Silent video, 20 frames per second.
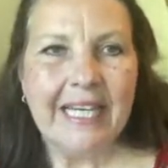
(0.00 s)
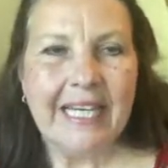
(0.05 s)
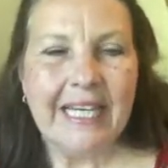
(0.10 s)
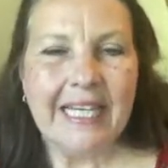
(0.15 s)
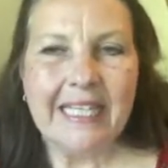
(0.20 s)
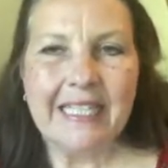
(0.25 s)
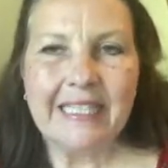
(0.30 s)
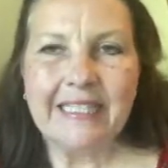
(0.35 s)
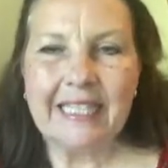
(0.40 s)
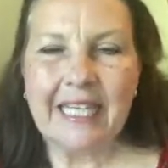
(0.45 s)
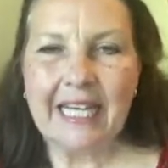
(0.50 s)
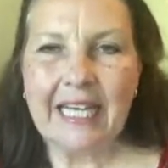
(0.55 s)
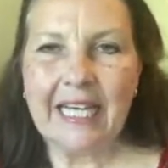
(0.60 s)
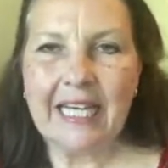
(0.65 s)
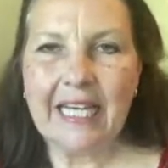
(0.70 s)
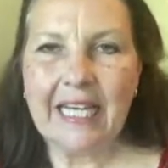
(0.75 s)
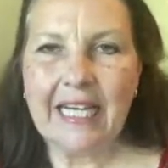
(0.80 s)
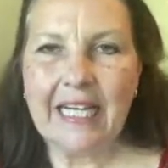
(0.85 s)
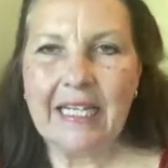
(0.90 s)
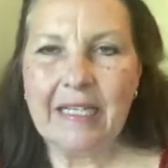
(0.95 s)
is
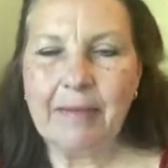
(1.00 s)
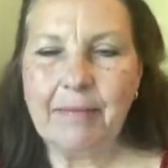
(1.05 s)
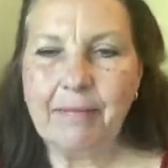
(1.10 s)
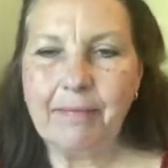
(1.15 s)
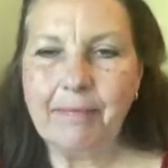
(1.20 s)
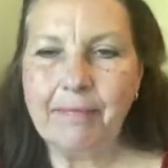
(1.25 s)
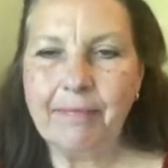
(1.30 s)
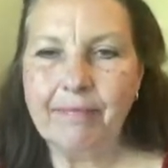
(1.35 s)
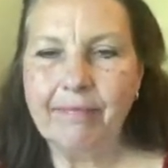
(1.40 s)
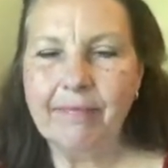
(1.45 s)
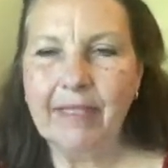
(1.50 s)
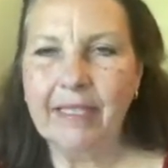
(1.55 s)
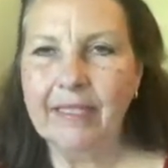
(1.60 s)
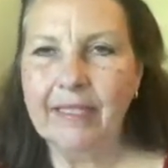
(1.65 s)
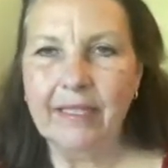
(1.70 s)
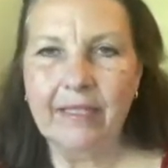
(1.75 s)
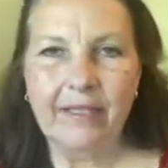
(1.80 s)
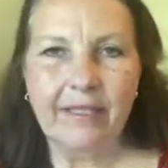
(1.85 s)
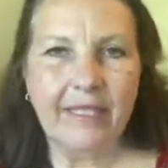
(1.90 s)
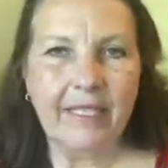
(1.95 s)
a
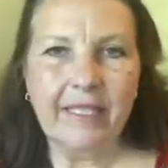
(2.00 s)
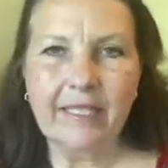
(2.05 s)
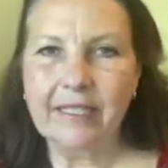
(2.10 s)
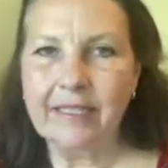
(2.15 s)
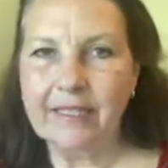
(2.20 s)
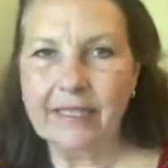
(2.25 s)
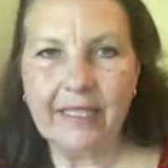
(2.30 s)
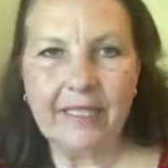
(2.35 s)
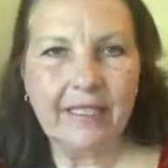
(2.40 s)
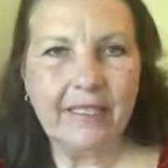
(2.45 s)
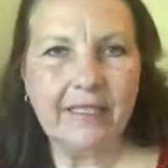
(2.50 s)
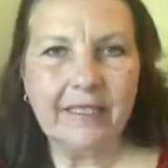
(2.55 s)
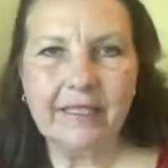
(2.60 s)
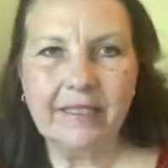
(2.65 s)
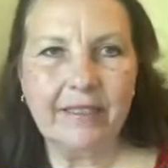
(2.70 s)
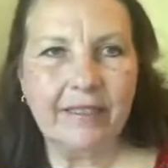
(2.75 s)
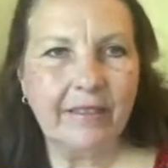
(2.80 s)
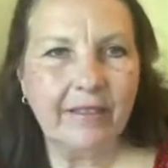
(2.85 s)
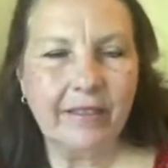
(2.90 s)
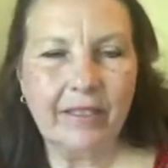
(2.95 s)
little thing that
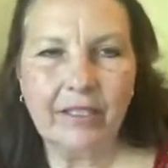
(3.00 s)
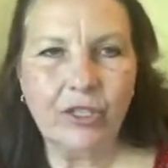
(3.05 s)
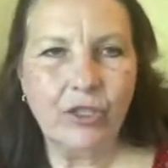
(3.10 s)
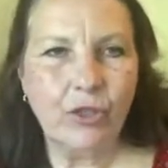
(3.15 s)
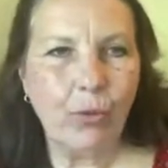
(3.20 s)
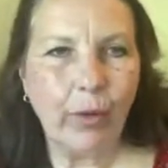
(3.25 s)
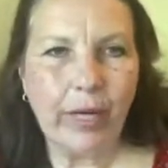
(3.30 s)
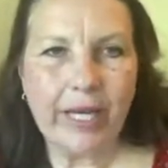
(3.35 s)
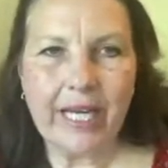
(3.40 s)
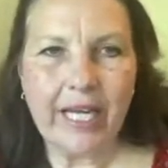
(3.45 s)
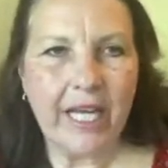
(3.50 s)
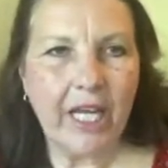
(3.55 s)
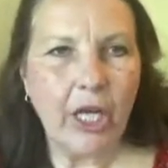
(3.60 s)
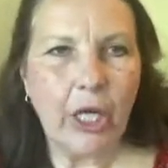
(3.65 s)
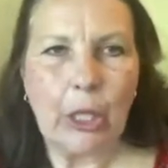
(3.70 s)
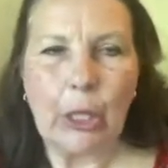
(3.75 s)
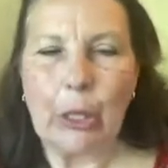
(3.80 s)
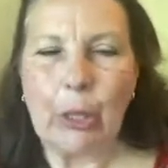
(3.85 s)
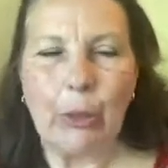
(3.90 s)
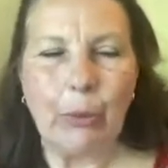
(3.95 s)
says join
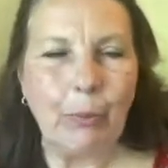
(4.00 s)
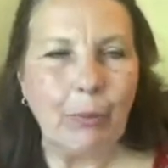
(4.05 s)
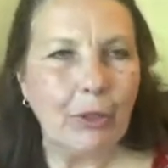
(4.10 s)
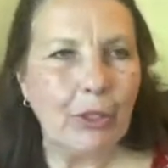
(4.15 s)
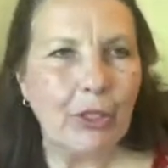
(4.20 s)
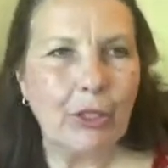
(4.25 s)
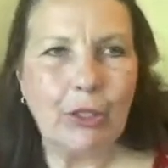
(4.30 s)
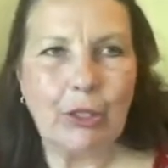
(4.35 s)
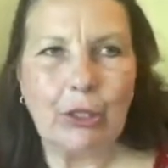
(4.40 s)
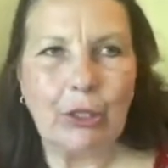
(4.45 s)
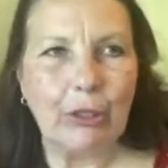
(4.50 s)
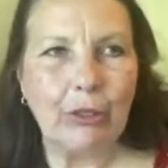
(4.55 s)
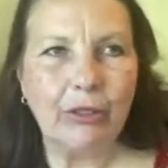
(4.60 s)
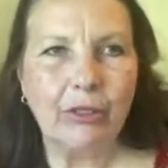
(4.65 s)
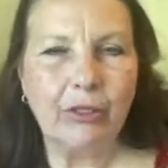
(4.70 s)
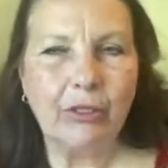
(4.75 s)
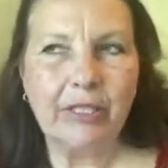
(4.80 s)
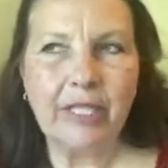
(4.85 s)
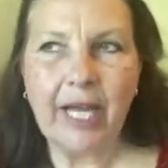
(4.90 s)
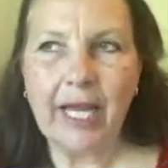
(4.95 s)
here, or put your
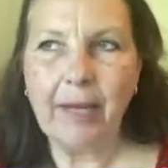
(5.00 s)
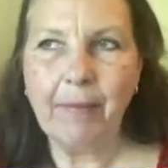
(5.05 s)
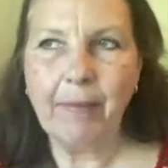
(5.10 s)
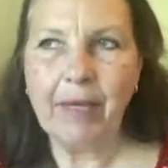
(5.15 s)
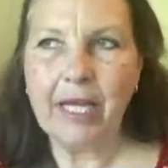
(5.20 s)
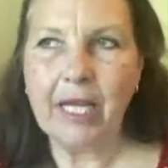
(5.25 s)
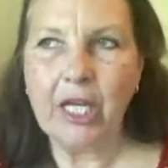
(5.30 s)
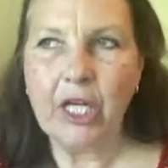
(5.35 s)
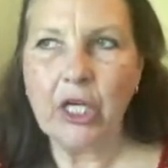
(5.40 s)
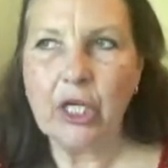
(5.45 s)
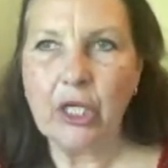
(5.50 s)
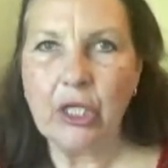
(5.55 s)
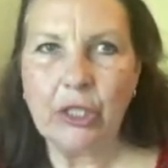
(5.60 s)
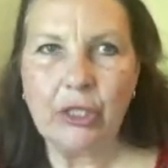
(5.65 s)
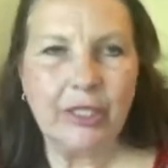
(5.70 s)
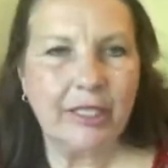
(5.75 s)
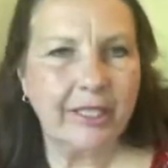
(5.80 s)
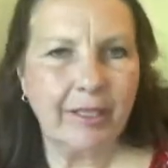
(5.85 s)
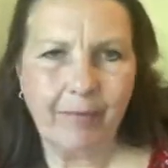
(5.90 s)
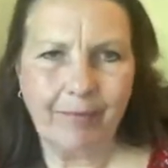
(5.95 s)
name
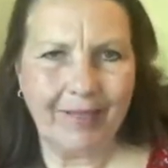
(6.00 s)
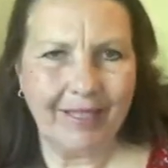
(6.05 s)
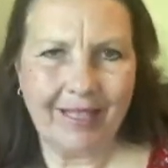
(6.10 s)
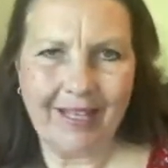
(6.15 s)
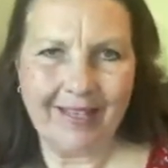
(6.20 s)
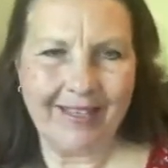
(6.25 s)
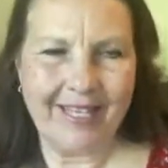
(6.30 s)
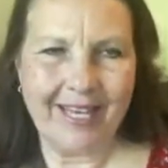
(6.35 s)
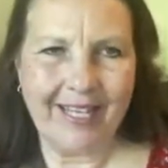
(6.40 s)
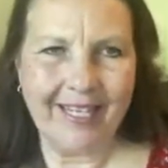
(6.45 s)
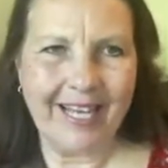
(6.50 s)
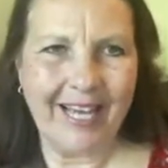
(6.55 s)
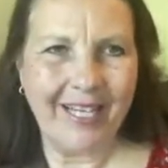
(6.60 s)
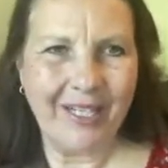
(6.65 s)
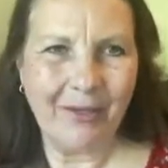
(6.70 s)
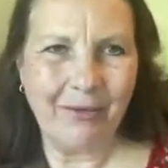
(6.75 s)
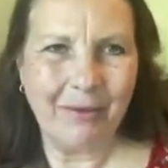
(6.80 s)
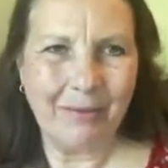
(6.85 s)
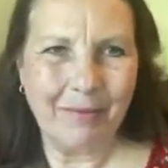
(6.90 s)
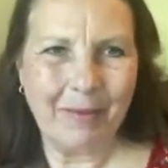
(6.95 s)
here, something like that. I
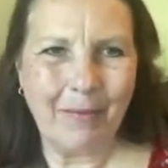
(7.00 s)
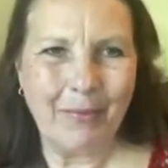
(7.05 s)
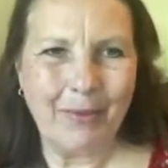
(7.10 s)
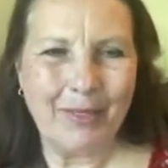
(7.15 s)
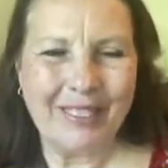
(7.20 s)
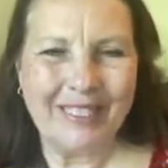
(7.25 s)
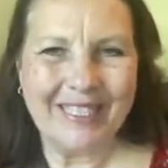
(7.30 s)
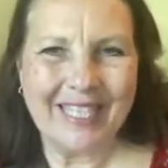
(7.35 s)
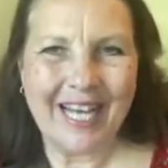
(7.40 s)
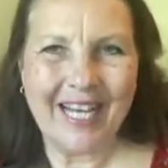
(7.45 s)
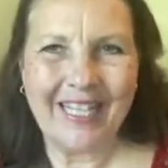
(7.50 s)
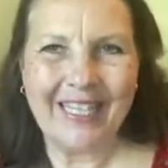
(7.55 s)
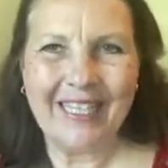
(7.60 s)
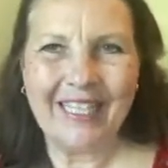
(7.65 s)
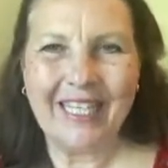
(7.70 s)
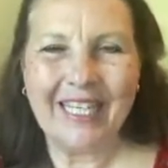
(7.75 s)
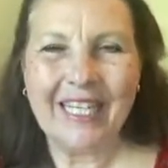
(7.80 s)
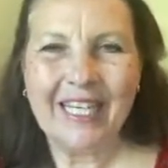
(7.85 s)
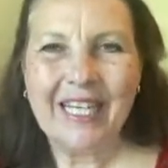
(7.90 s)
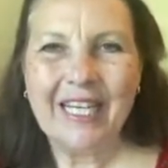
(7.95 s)
don't remember
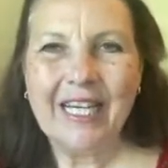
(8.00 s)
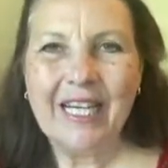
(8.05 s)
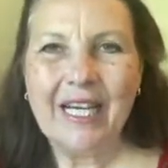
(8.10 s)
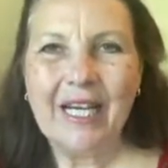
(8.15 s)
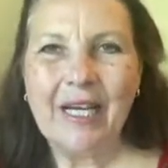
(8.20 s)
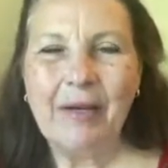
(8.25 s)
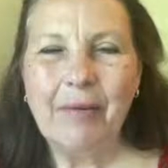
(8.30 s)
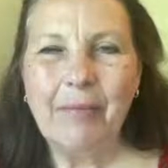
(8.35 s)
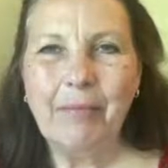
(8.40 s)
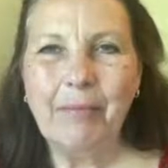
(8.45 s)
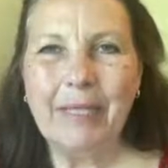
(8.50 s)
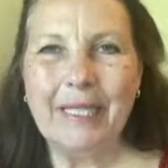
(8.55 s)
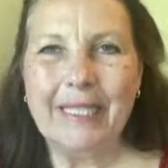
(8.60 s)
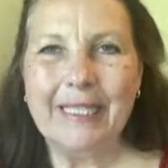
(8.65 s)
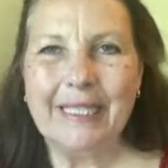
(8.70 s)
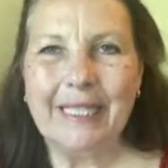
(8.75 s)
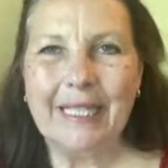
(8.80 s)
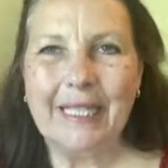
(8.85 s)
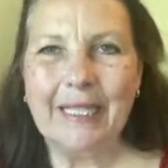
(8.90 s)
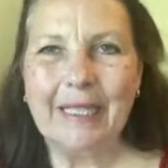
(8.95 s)
exactly,
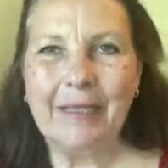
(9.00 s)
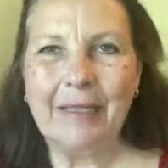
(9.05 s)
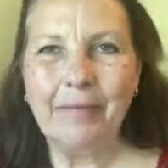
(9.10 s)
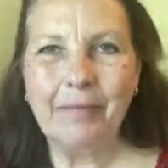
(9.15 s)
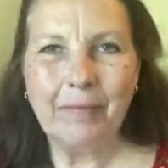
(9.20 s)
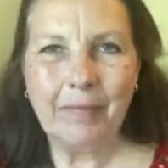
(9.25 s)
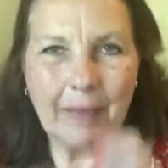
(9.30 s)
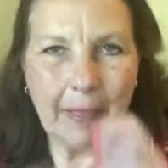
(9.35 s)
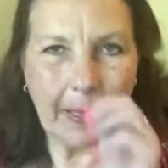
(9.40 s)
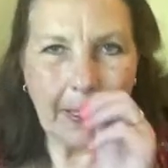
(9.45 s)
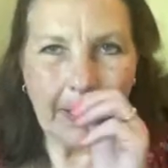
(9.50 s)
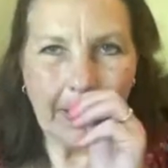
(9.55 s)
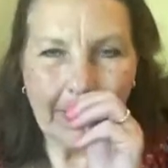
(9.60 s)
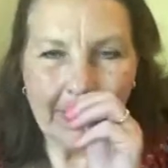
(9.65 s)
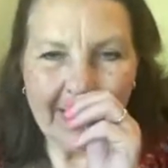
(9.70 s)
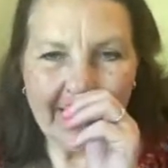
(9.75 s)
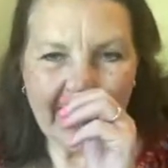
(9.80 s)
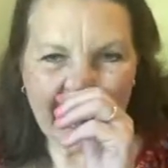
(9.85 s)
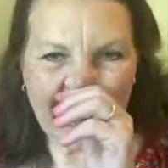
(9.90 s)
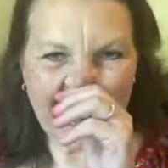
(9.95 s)
but
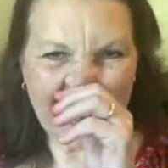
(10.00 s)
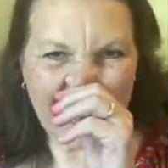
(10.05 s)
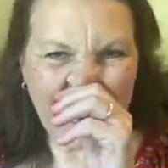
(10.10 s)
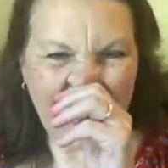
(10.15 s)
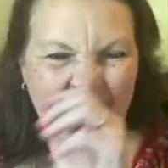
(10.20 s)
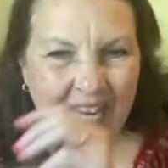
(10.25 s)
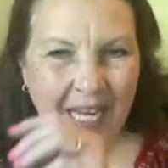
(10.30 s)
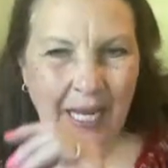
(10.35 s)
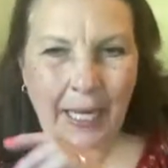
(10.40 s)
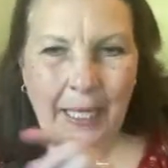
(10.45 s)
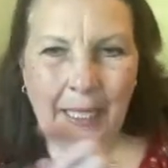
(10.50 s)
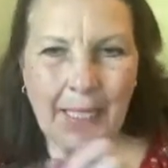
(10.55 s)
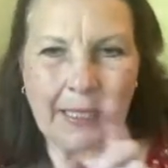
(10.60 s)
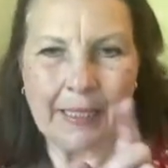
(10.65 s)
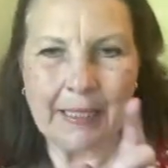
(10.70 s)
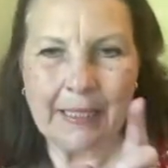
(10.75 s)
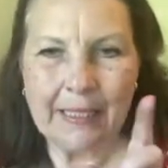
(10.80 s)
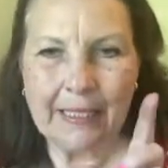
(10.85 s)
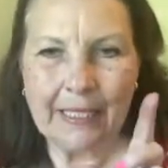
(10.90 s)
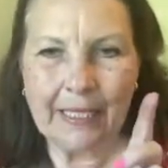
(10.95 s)
go ahead
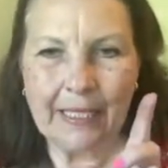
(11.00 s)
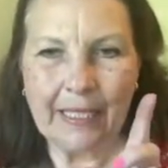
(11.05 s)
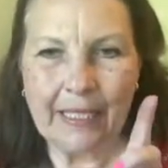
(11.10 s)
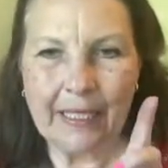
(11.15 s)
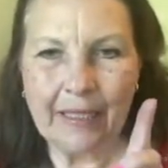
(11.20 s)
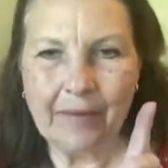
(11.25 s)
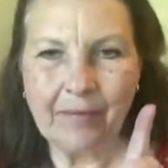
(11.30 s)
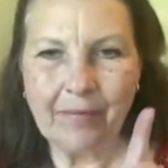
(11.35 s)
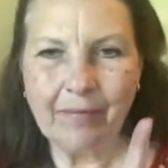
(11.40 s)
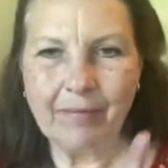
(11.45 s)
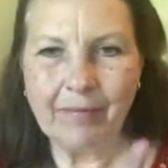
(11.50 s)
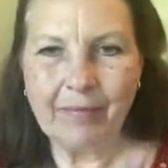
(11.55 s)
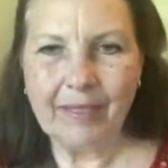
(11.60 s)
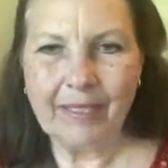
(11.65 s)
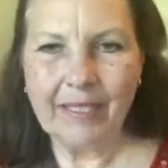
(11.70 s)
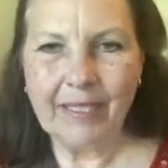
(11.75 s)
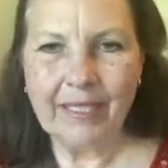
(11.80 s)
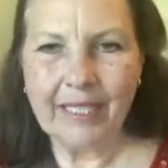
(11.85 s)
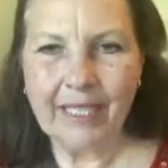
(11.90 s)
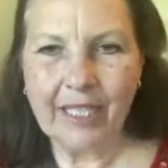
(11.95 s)
and
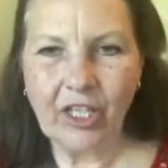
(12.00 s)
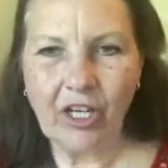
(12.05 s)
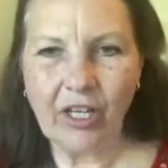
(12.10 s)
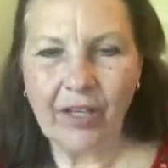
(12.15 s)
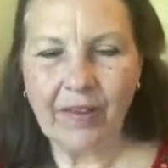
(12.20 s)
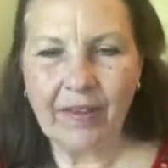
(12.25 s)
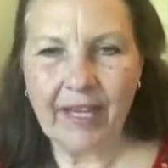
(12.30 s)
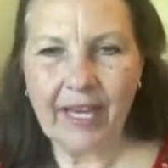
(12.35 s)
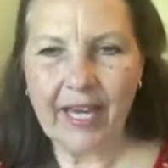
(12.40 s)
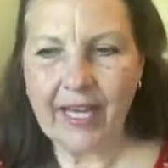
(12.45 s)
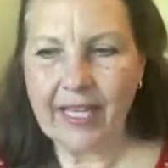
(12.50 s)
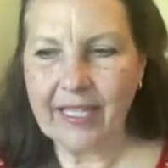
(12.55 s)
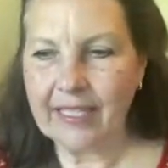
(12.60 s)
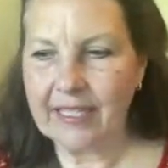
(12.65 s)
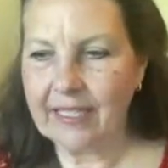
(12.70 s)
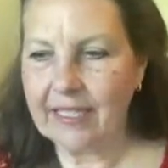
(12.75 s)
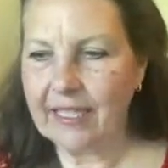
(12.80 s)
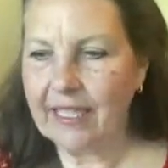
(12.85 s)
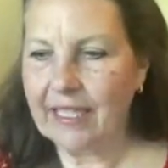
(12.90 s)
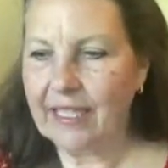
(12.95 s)
click on
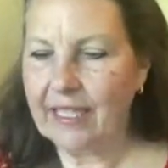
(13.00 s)
that